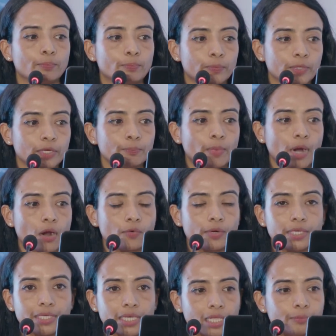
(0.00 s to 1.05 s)

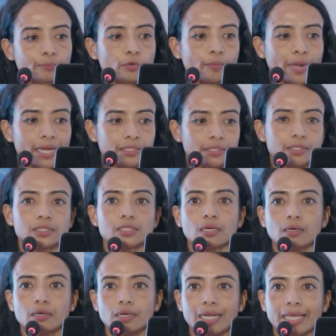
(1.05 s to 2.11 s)
empowering health providers
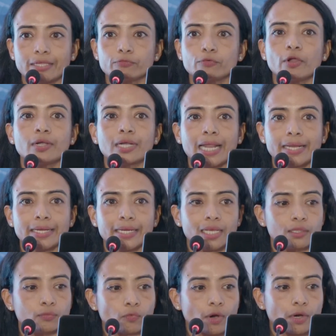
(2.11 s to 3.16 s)
or like frontline
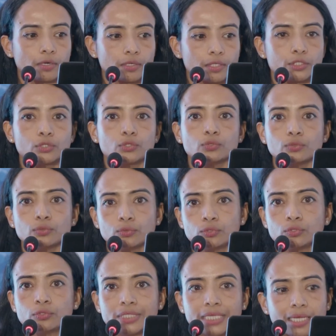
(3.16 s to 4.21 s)
health workers through
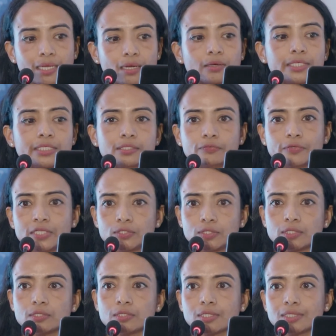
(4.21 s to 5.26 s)
tailored
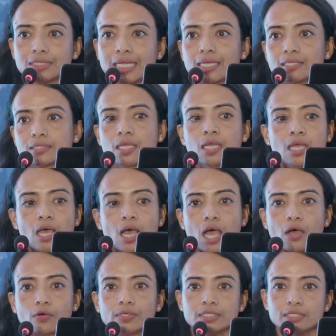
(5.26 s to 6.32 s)
interventions, such as
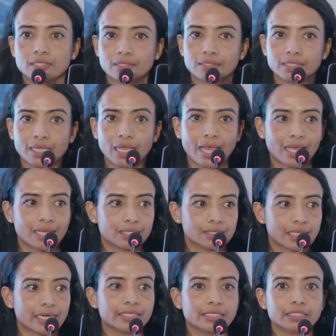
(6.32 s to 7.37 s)
our study
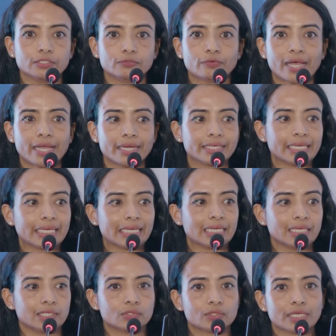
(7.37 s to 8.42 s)
has identified
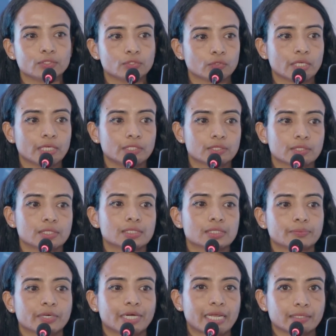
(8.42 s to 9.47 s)
age, education,
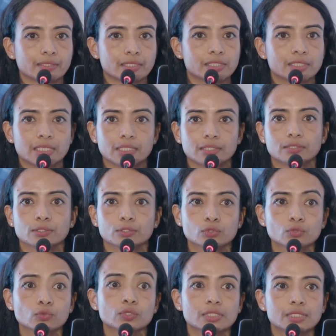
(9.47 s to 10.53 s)
marital
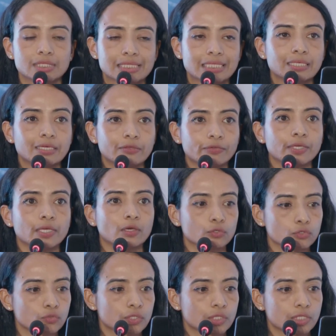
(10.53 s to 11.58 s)
status, shows the significant
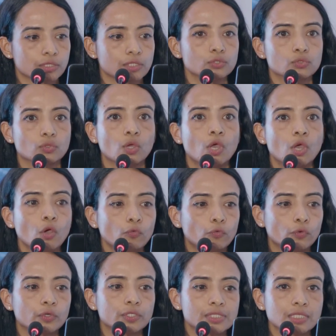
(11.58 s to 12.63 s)
association. So
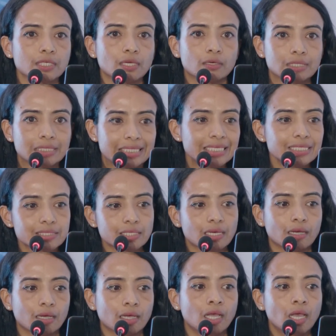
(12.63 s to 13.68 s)
focusing on these
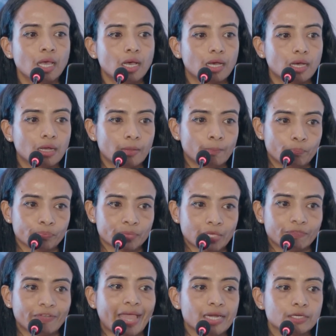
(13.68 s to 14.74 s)

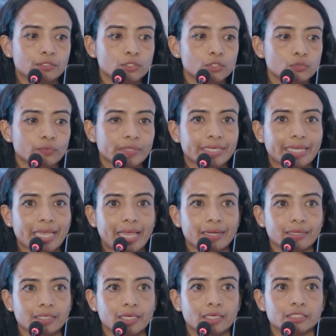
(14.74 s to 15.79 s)
factors, we
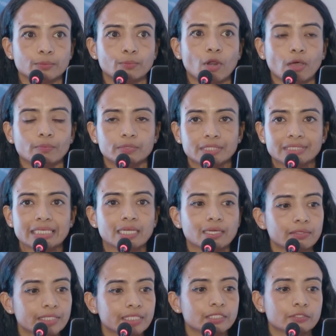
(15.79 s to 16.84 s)
can develop the
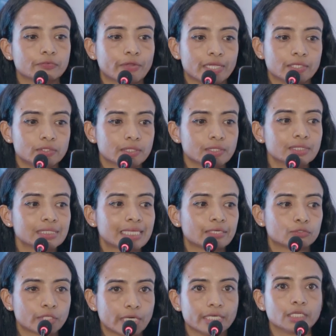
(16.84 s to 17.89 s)
tailored interventions
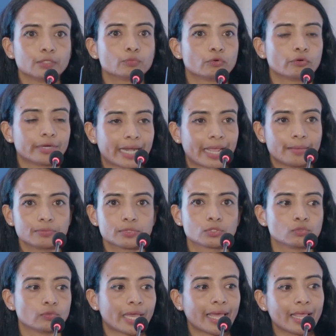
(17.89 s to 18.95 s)
and training
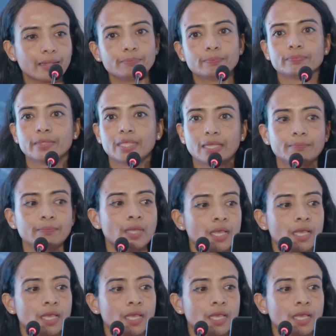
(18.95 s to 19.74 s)
programs to help them